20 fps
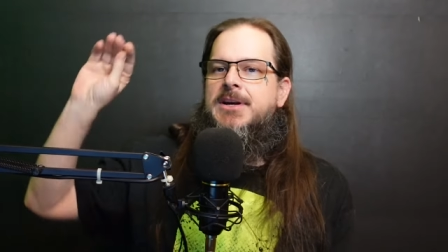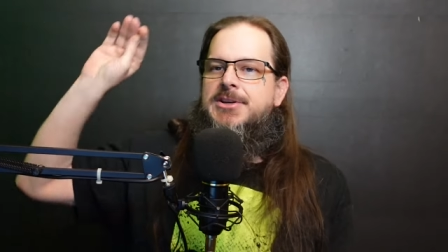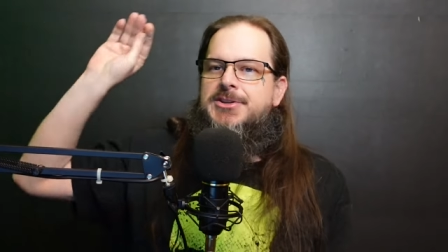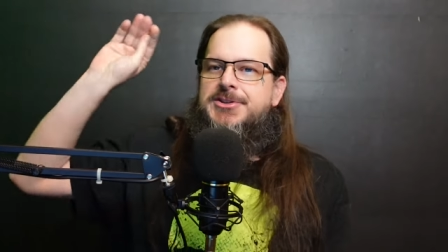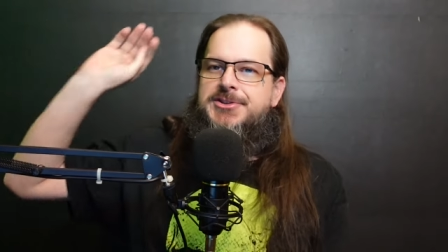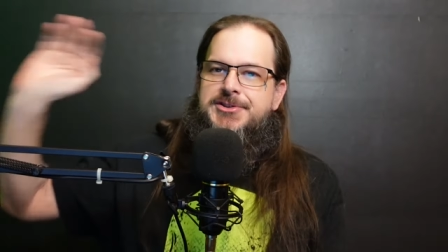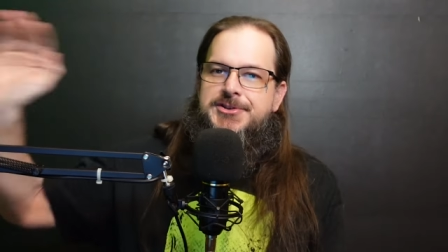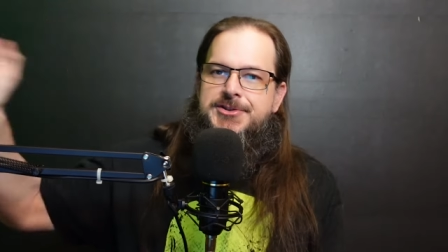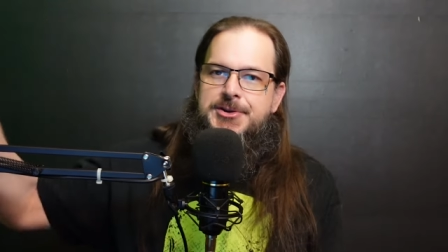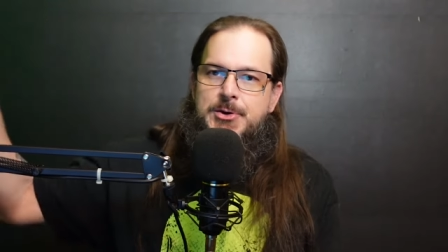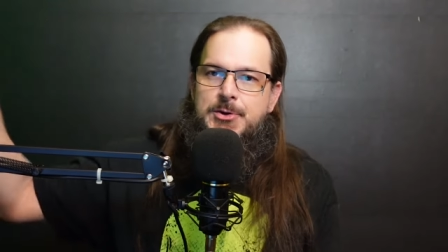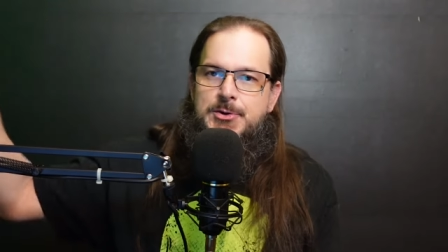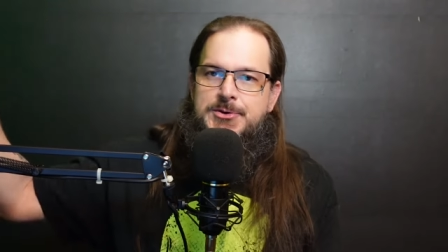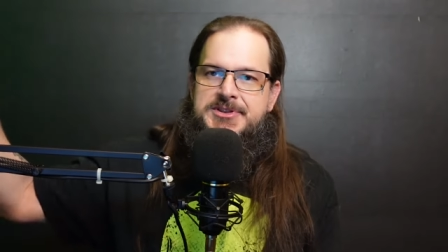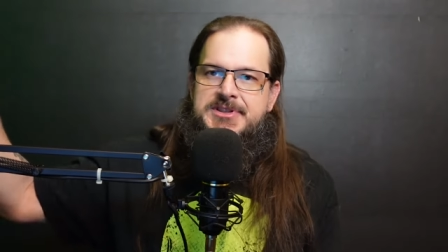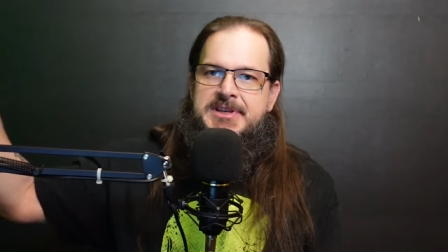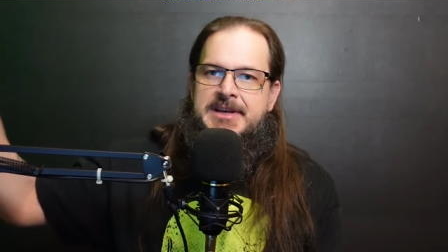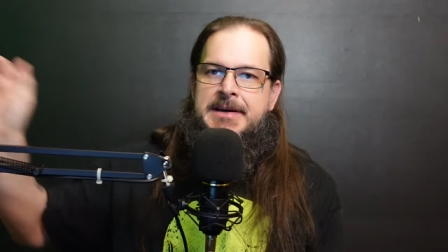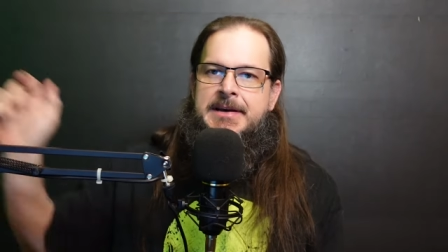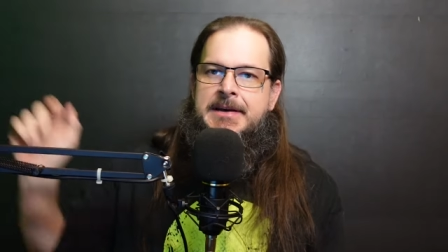
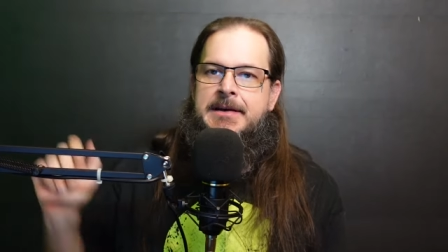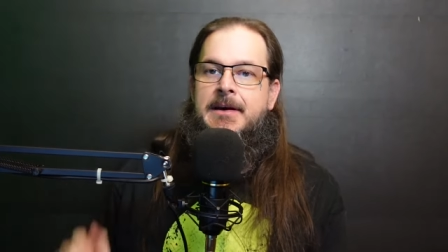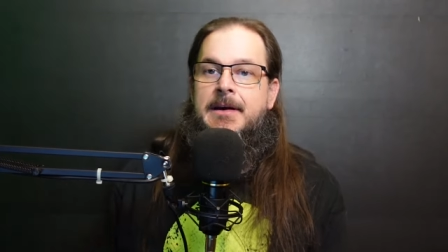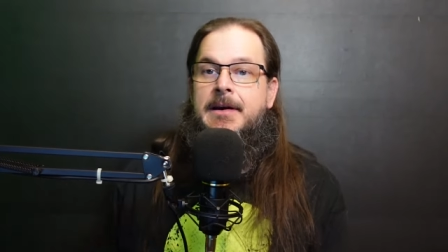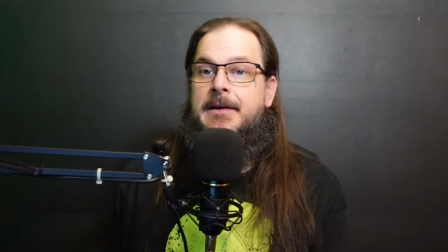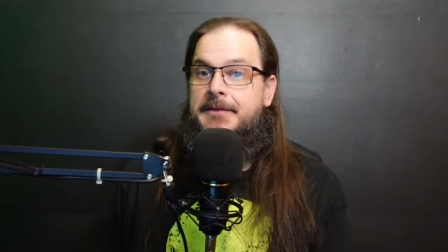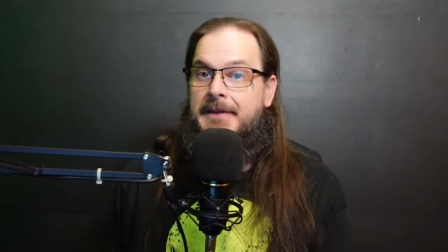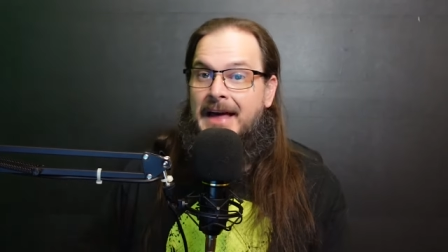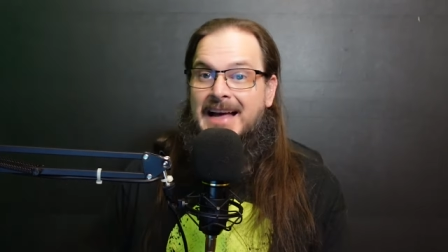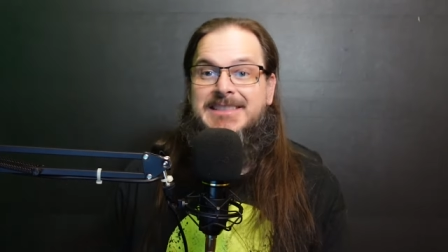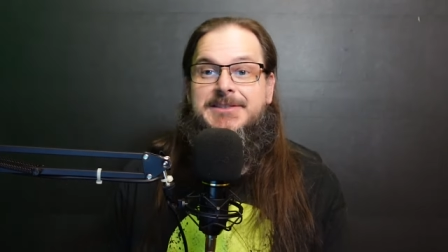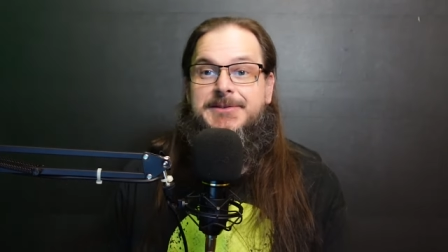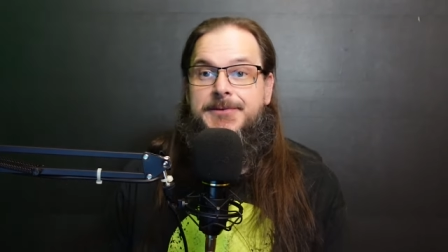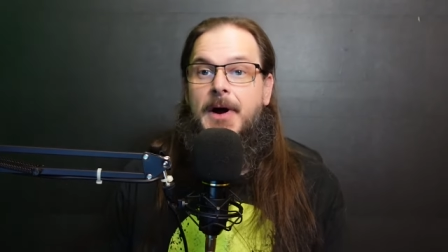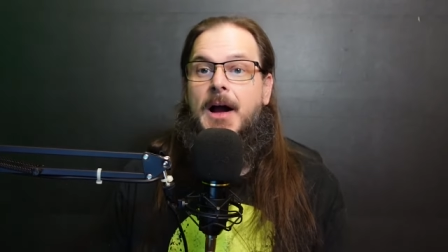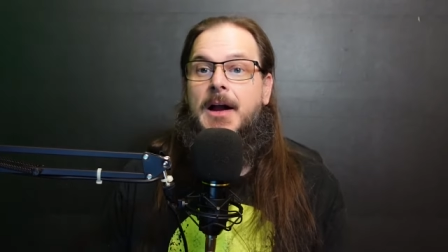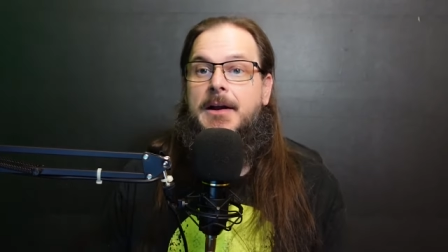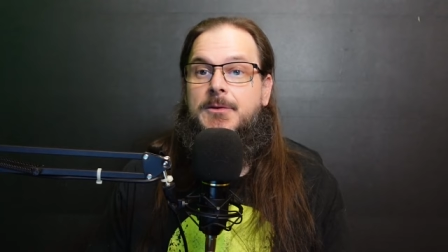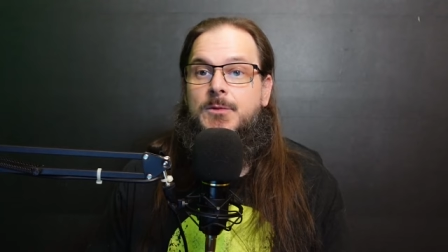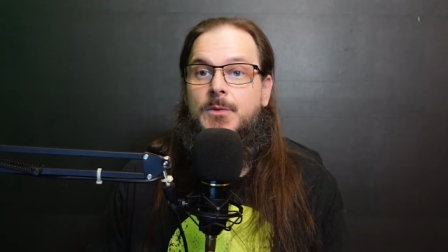Susie, that's
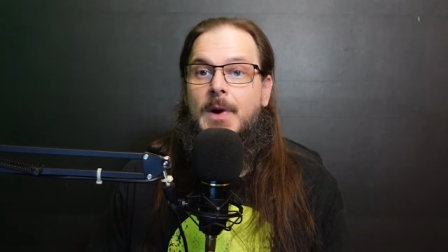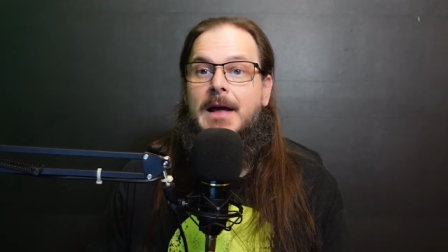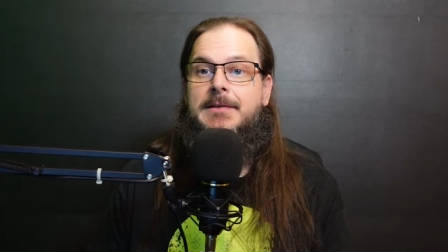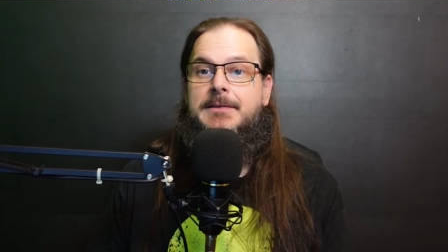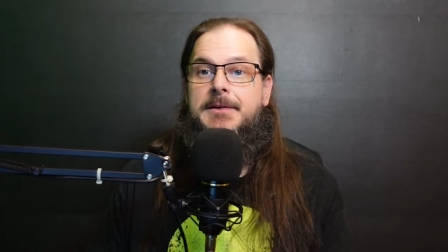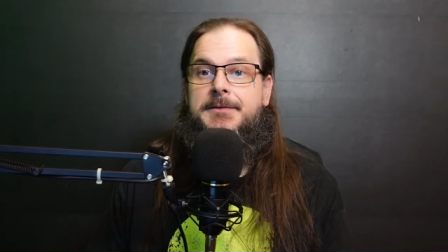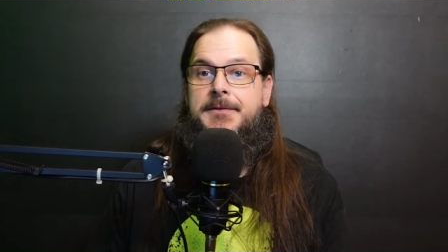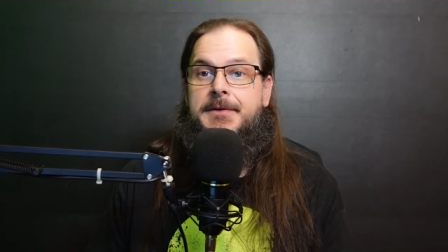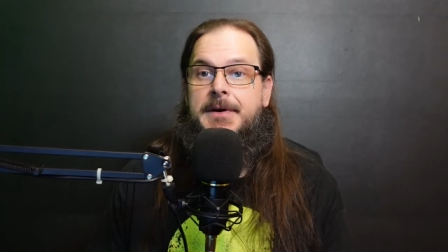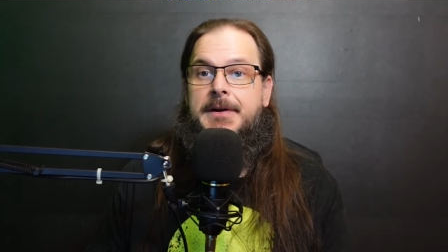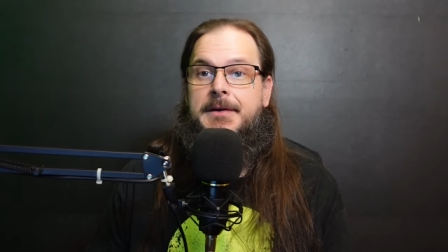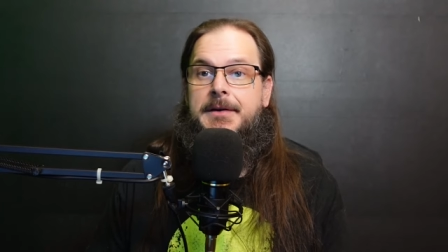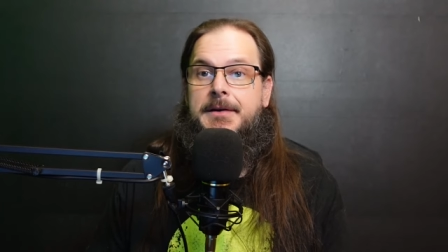fucking relevant.